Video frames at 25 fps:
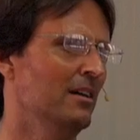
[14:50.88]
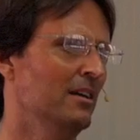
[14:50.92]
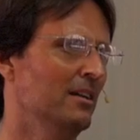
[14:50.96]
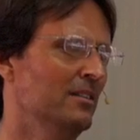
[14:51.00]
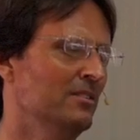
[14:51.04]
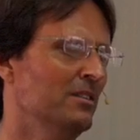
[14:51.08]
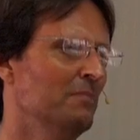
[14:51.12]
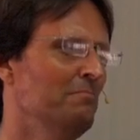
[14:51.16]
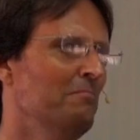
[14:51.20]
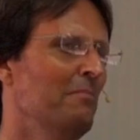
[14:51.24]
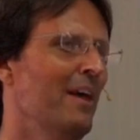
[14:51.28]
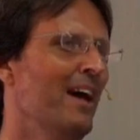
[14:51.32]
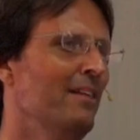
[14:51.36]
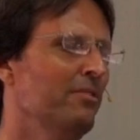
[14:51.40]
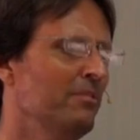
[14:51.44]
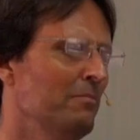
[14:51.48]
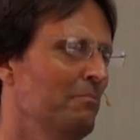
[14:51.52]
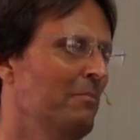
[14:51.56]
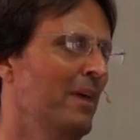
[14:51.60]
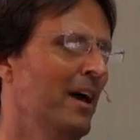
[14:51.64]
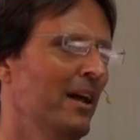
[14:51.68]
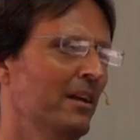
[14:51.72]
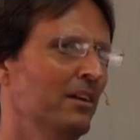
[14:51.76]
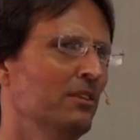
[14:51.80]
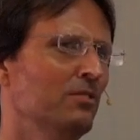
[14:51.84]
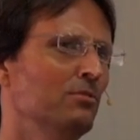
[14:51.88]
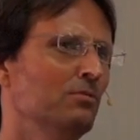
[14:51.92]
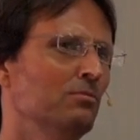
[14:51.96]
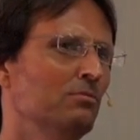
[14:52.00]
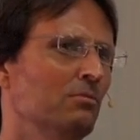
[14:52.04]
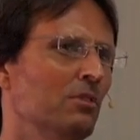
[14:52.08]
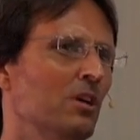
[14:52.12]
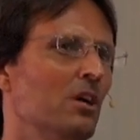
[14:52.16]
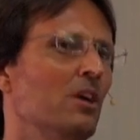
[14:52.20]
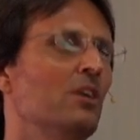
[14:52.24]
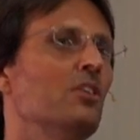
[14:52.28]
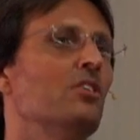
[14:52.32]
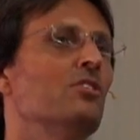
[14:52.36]
It's a
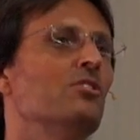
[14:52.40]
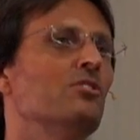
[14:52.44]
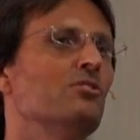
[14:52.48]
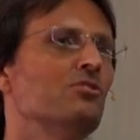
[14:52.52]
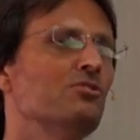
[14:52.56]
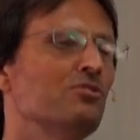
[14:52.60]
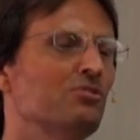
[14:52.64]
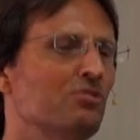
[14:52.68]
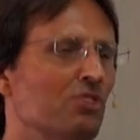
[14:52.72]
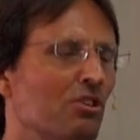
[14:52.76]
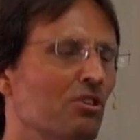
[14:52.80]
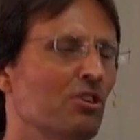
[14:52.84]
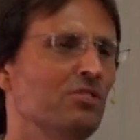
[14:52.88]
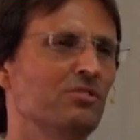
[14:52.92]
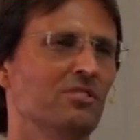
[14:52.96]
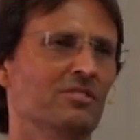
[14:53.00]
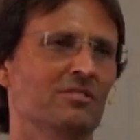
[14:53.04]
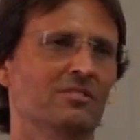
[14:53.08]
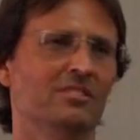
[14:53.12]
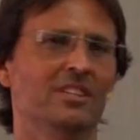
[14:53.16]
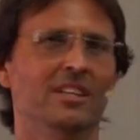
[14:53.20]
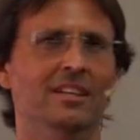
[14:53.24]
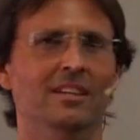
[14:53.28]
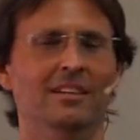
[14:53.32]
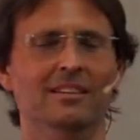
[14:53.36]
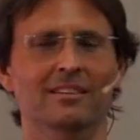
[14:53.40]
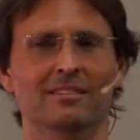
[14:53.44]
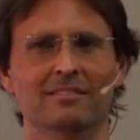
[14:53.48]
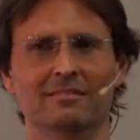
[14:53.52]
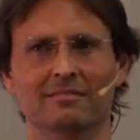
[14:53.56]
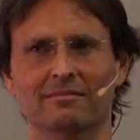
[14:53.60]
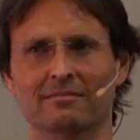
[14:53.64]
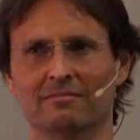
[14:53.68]
mathematical certainty.